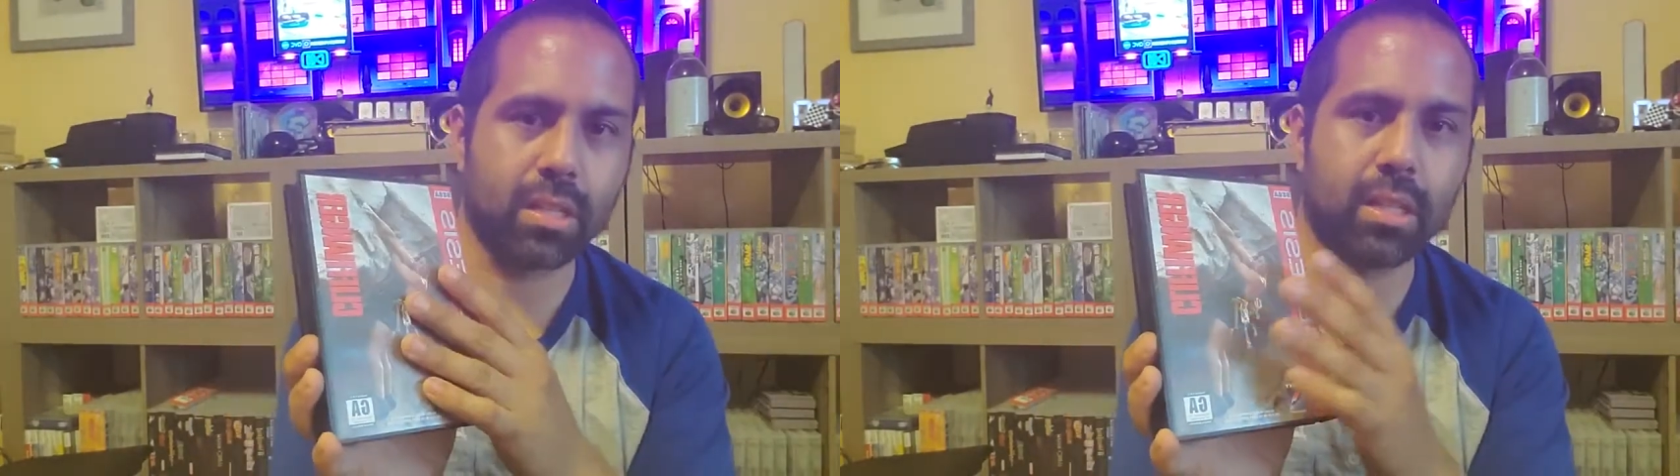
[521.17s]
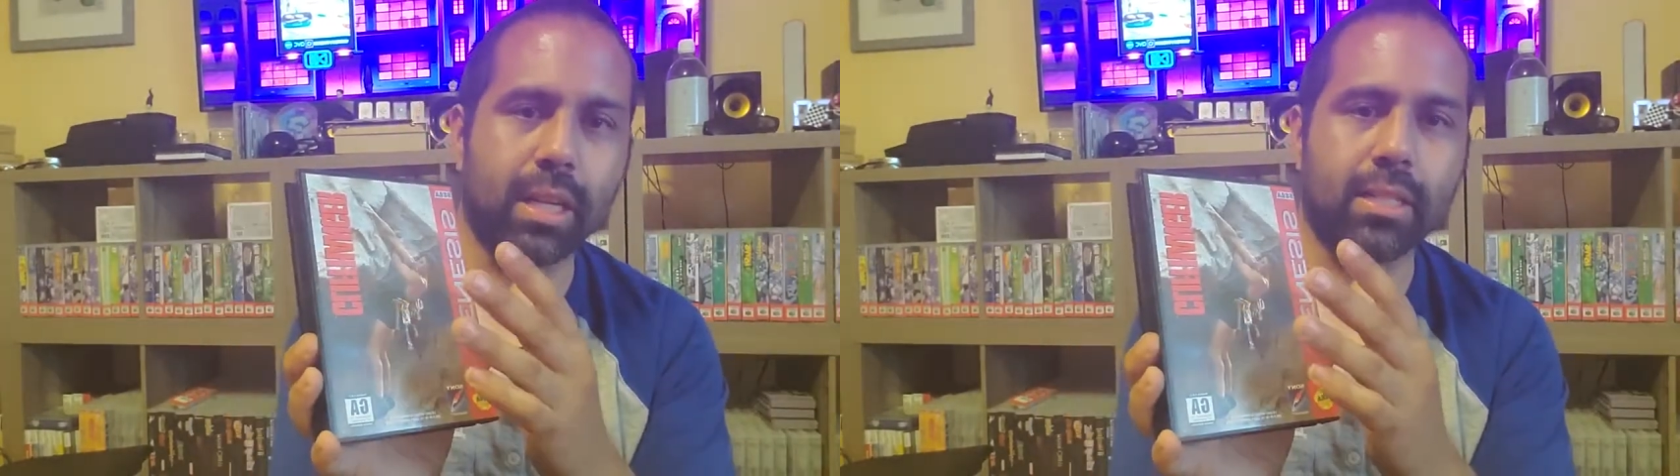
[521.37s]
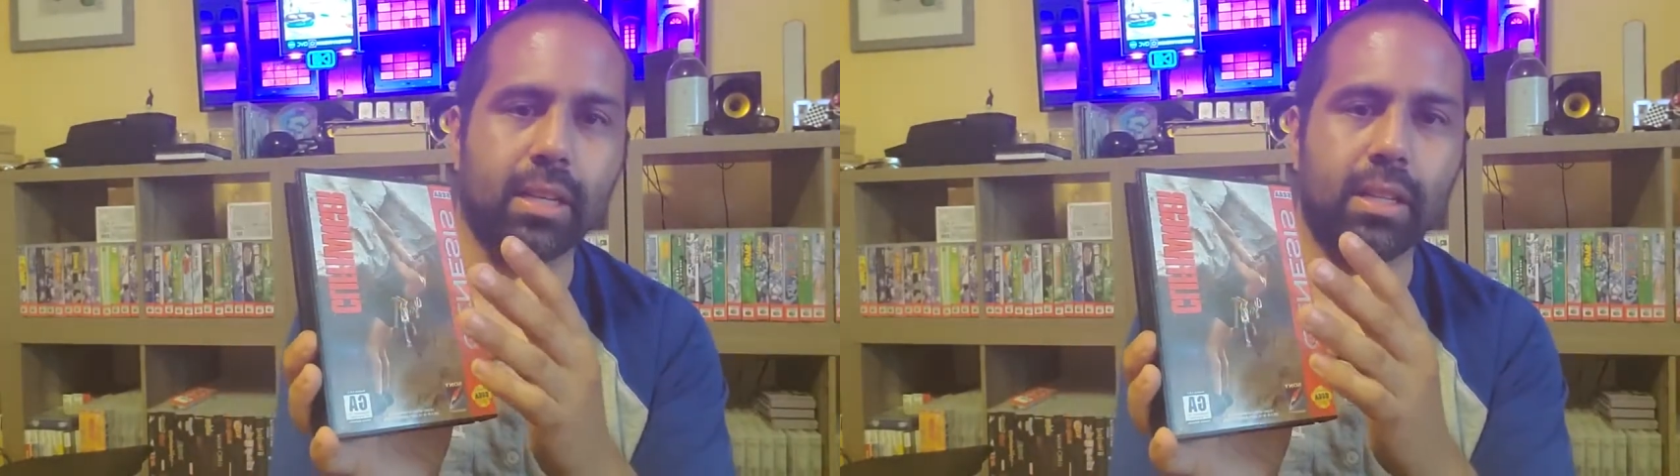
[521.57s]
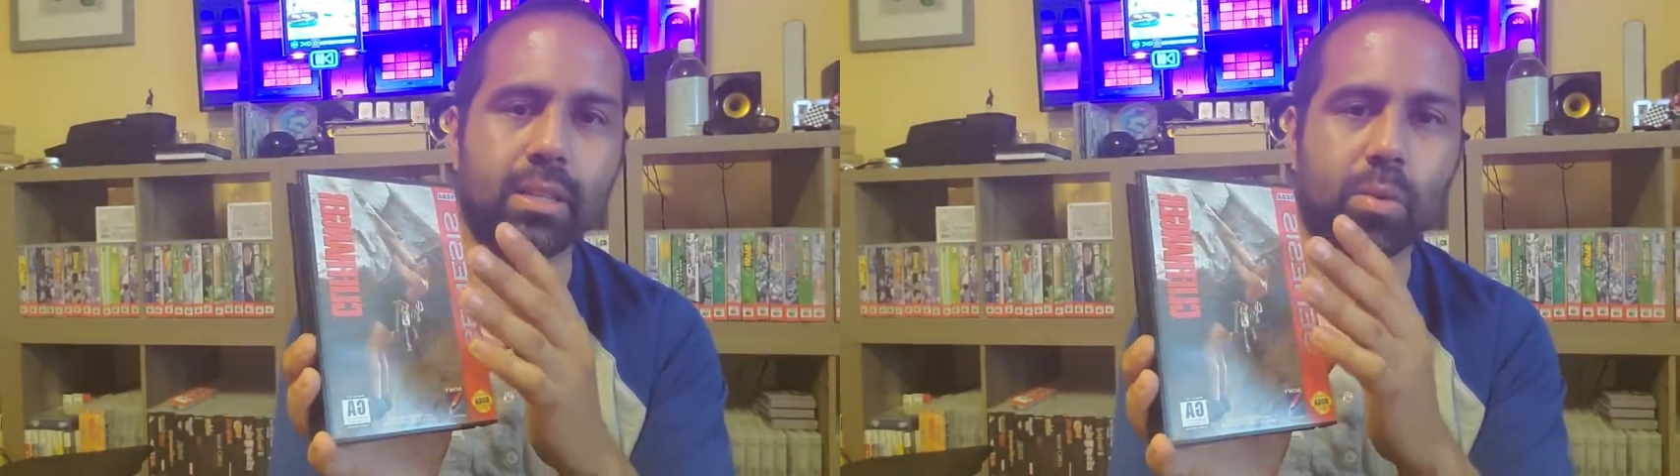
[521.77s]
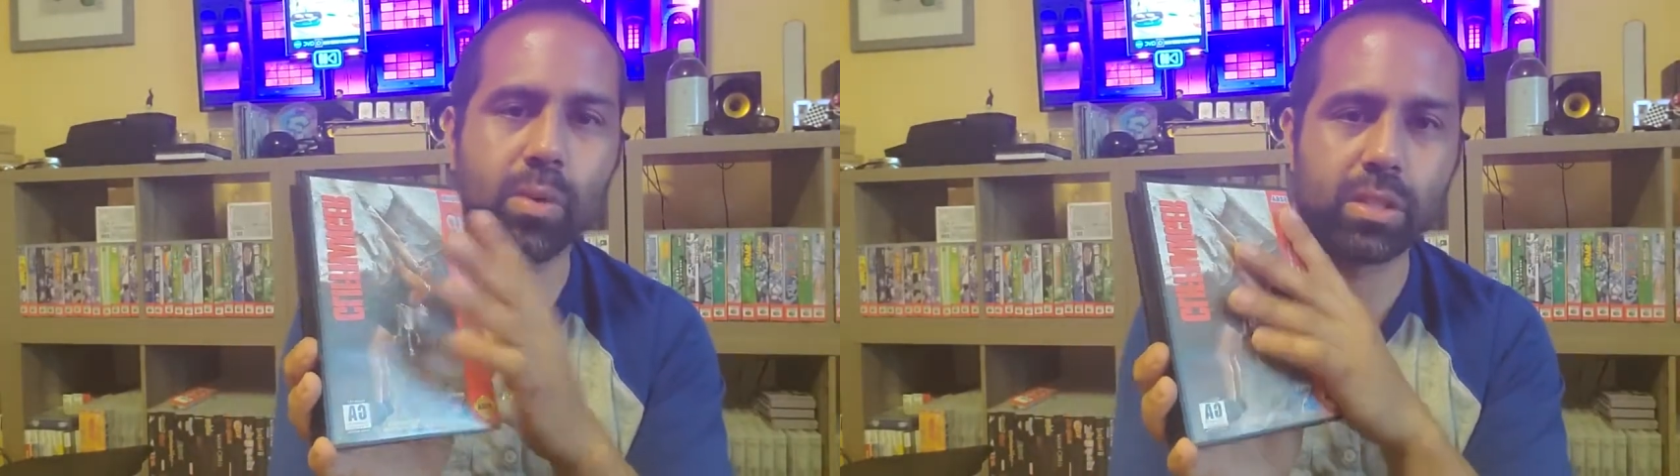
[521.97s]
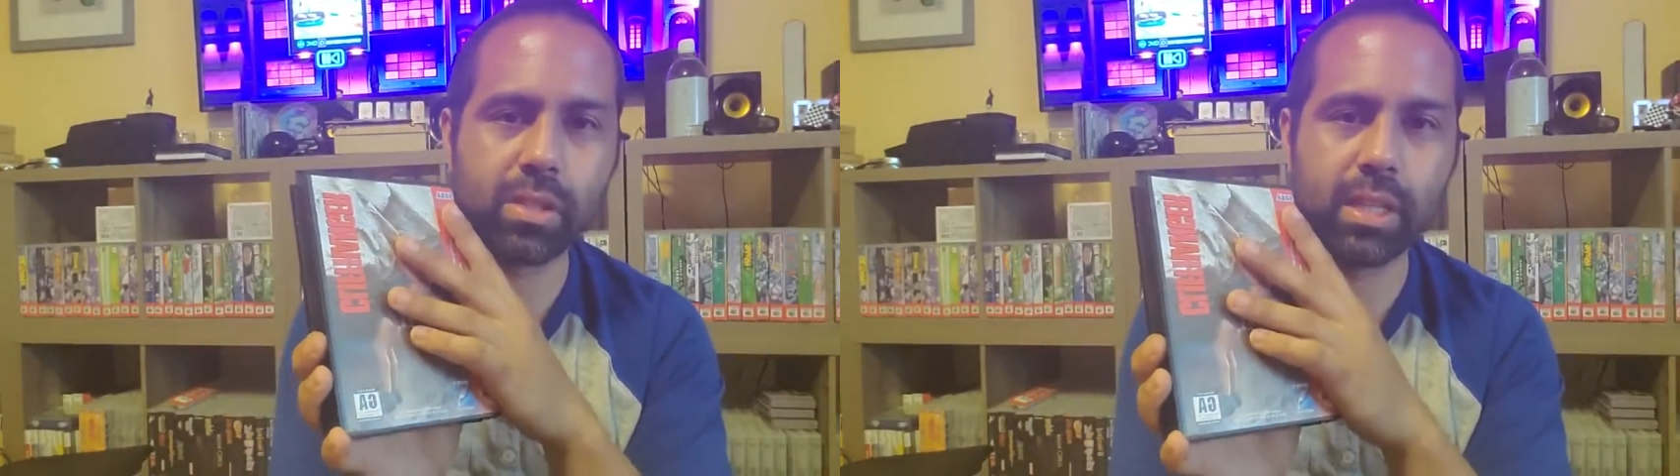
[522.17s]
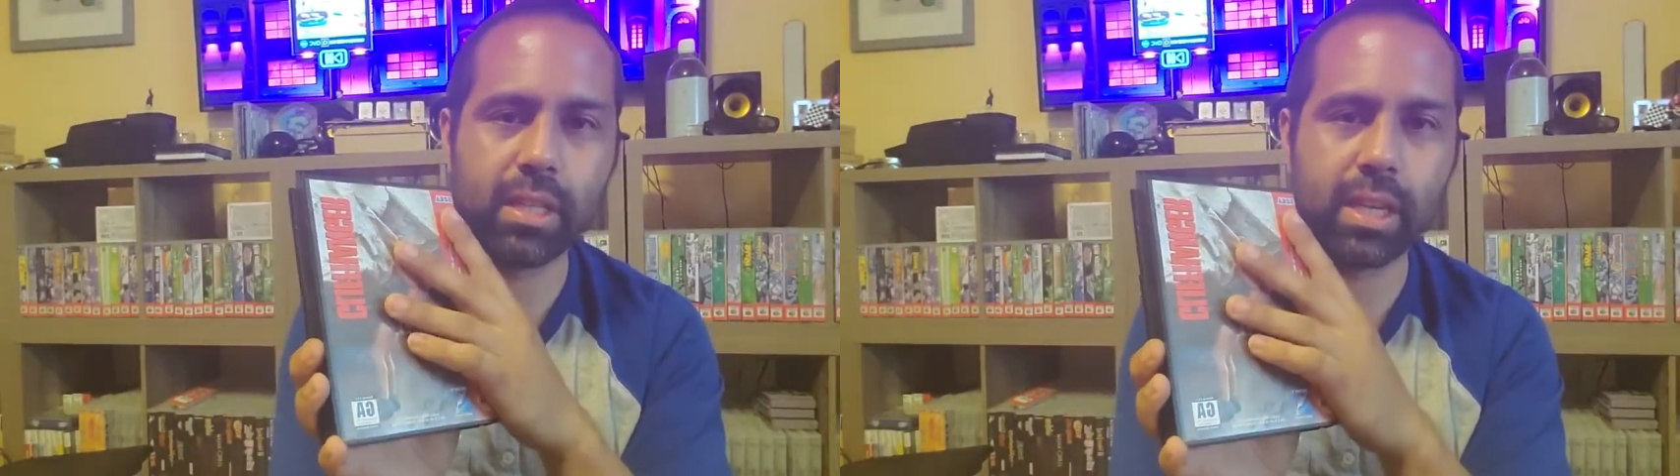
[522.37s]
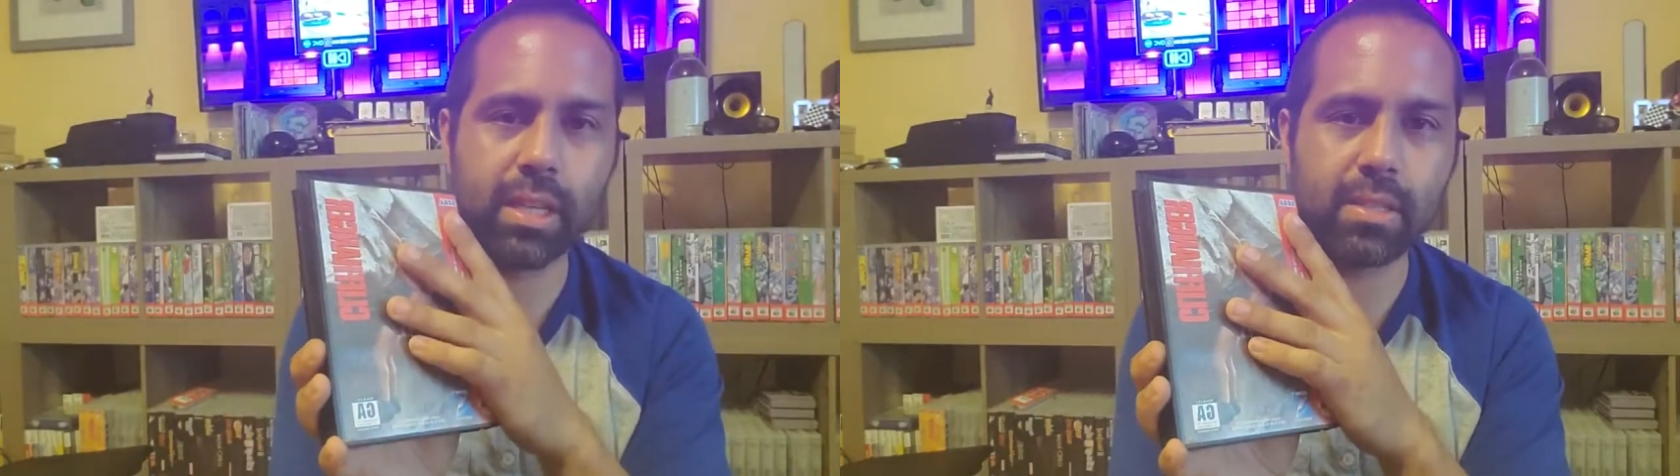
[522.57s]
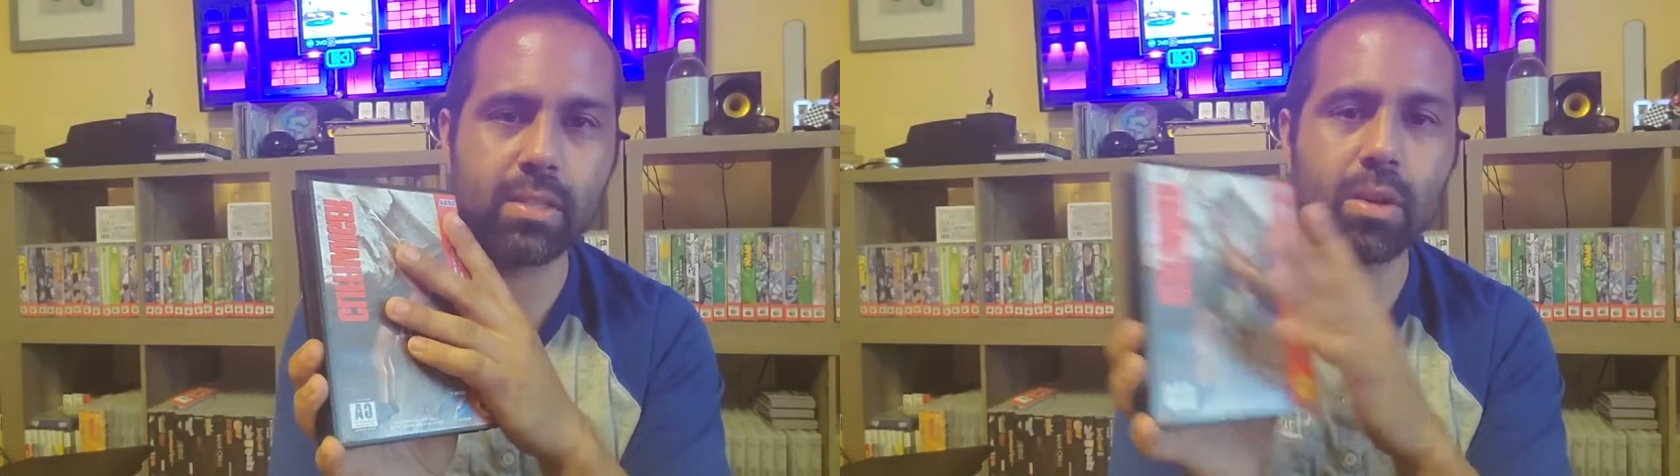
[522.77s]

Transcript: collecting these originally in the cases.